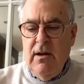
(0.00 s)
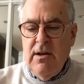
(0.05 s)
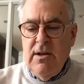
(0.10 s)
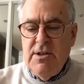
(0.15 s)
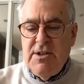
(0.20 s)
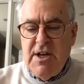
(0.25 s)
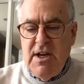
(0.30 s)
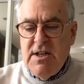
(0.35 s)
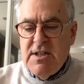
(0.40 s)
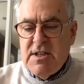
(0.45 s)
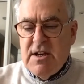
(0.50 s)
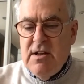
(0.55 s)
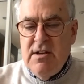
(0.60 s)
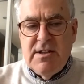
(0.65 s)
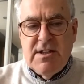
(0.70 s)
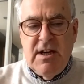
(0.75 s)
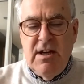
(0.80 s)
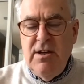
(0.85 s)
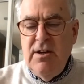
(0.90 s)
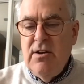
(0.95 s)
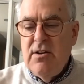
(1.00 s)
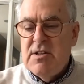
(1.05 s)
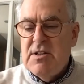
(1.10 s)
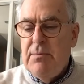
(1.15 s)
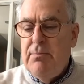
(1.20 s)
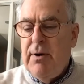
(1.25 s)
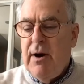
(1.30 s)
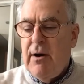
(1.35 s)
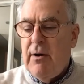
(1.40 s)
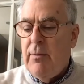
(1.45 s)
Jesus continues the
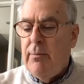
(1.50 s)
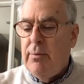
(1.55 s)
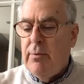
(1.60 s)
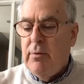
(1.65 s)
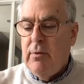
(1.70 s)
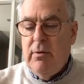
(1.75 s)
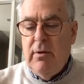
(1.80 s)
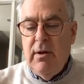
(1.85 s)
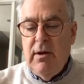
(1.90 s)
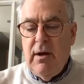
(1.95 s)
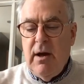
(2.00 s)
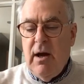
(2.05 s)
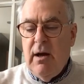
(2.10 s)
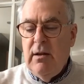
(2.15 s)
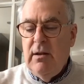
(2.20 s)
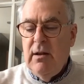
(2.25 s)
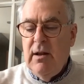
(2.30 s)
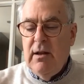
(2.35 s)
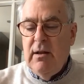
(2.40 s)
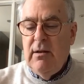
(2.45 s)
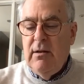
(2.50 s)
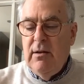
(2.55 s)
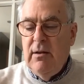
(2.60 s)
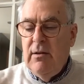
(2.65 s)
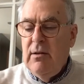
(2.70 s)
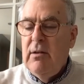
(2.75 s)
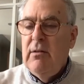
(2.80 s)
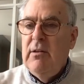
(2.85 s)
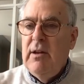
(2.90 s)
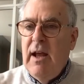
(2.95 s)
parable
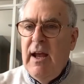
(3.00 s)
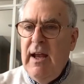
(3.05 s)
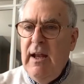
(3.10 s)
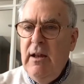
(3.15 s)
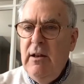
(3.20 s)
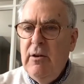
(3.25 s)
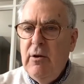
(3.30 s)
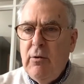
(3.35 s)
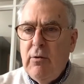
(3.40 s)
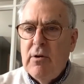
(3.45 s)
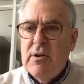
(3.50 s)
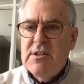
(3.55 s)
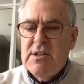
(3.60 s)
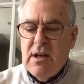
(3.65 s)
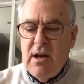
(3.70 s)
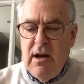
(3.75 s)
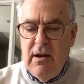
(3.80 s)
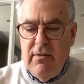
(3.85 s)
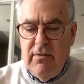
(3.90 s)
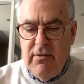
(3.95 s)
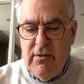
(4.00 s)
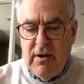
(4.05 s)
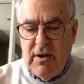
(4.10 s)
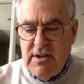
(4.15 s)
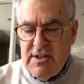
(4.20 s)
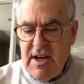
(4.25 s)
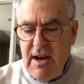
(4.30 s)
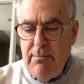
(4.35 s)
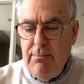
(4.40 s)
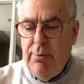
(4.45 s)
He looks at the
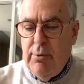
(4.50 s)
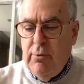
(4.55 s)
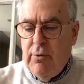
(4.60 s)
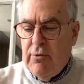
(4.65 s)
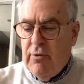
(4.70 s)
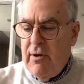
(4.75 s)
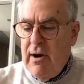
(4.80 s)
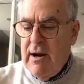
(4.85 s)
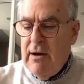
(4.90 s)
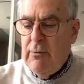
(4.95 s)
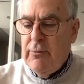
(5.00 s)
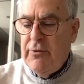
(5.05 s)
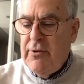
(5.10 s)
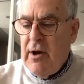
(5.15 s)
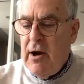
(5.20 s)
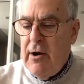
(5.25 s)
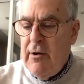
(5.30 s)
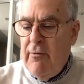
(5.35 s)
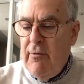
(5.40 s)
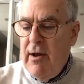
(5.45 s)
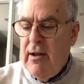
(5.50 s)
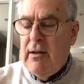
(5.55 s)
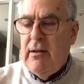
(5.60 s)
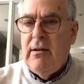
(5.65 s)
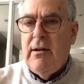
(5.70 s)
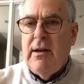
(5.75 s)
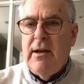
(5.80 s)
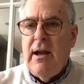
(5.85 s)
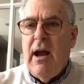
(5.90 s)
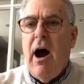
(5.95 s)
temple crowd
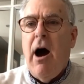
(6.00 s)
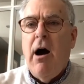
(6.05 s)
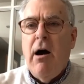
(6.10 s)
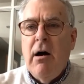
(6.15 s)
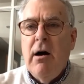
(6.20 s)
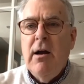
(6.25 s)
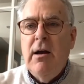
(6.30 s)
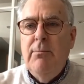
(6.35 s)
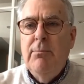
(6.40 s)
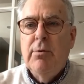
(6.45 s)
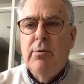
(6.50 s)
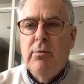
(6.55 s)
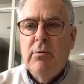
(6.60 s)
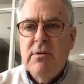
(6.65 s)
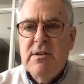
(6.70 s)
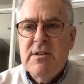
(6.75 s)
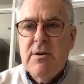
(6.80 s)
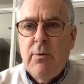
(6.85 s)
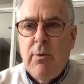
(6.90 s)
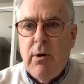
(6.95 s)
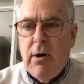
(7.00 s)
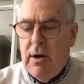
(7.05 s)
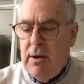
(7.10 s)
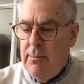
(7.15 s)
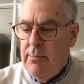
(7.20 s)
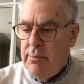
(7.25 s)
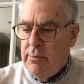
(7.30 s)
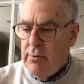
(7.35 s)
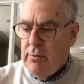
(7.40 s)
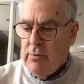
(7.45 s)
directly, eyeball to
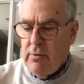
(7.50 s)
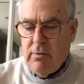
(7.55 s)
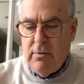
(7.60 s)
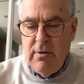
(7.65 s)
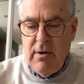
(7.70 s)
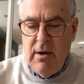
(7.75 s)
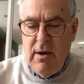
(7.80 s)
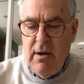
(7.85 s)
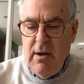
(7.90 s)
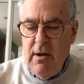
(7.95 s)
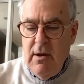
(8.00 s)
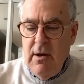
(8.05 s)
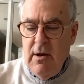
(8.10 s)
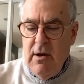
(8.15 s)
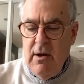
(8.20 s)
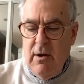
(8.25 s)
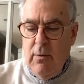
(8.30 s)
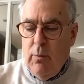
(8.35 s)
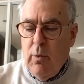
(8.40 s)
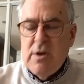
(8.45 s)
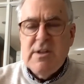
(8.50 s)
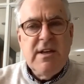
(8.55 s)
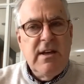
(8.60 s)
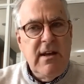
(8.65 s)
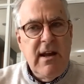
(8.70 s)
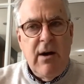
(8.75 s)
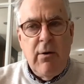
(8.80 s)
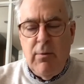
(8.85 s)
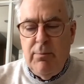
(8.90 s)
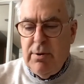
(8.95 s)
eyeball. Was he
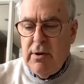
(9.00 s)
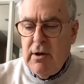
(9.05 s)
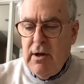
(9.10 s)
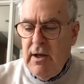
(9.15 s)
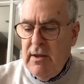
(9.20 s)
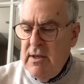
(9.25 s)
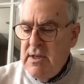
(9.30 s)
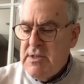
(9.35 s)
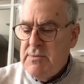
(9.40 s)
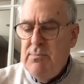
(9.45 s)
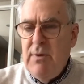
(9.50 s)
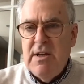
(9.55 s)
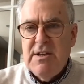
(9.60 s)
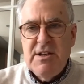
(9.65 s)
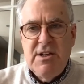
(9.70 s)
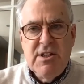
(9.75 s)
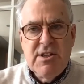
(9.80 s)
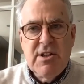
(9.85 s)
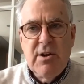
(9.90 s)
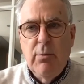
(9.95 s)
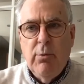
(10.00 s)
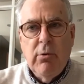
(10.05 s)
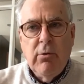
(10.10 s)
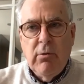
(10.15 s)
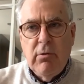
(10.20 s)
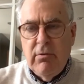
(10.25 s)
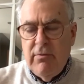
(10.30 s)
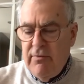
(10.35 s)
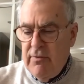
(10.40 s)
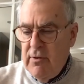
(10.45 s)
now applying this message to
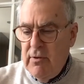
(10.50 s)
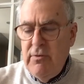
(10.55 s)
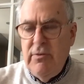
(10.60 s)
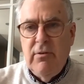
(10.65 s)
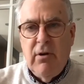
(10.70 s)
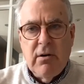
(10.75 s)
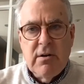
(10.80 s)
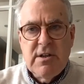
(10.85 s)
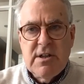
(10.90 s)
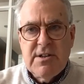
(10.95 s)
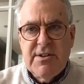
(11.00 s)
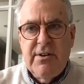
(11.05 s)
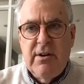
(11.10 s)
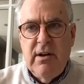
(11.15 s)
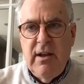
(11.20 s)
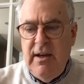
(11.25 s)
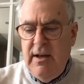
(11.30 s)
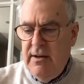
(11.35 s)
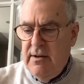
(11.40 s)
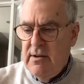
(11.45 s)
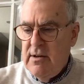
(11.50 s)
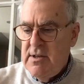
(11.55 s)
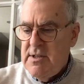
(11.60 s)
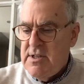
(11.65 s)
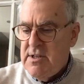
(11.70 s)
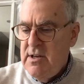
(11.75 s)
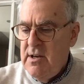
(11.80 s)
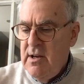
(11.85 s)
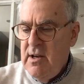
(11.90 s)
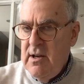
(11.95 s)
all of them, not just the
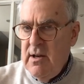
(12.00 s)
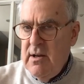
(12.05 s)
leaders?